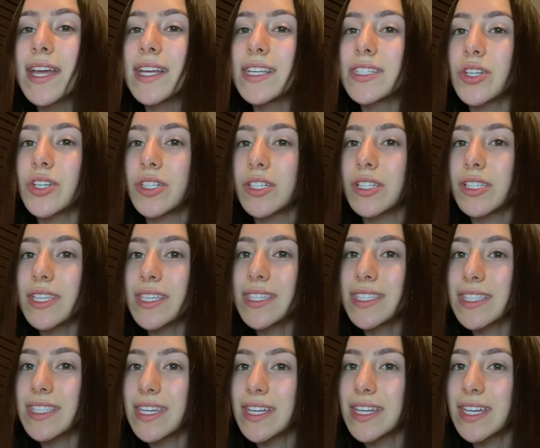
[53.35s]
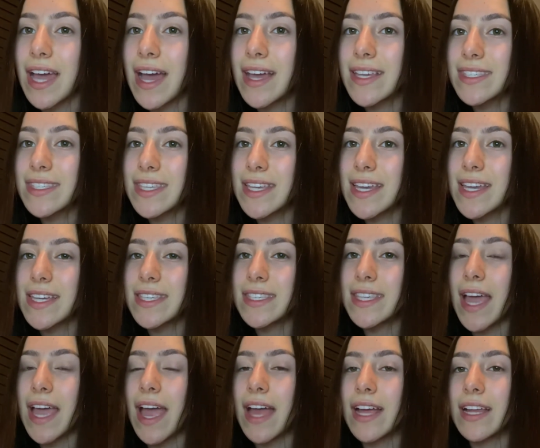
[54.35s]
journalistic essays
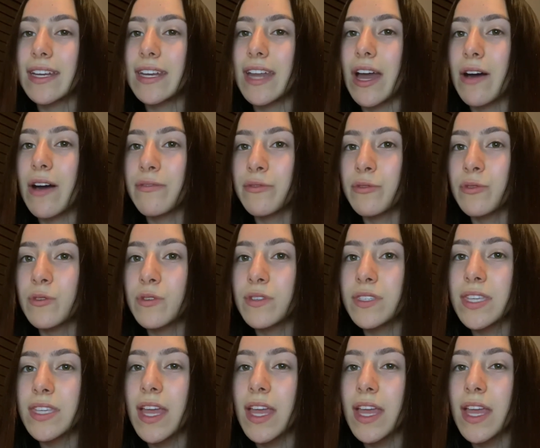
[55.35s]
and novels.